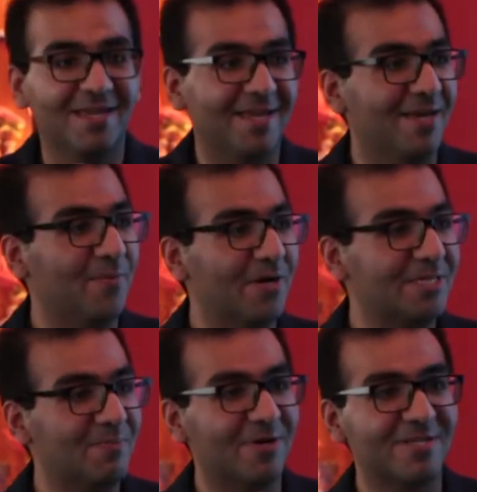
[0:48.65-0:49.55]
Uh, where
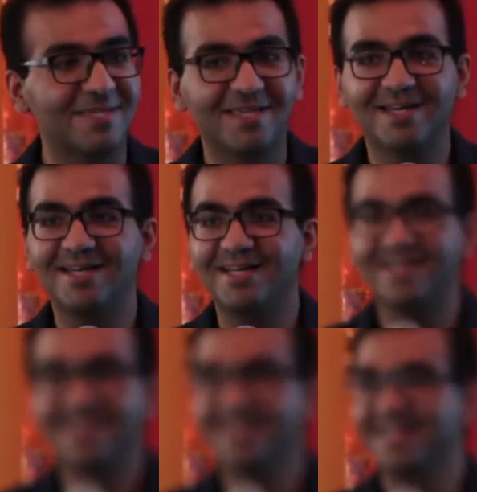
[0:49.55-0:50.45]
is Marsia?
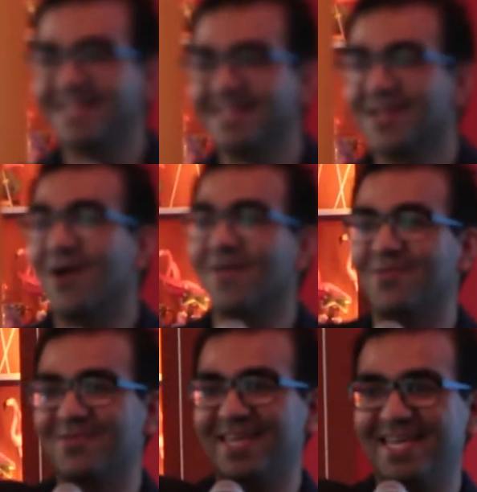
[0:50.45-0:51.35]

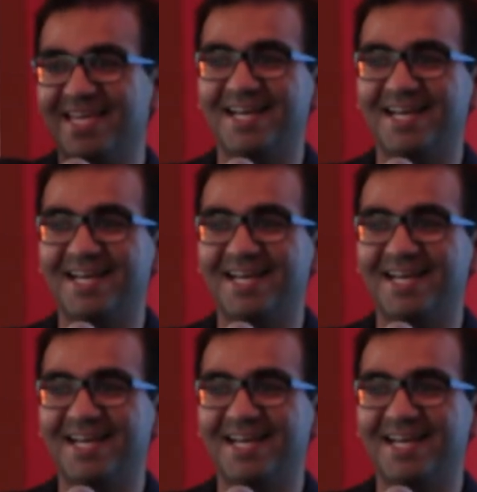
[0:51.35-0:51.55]
Oh, okay.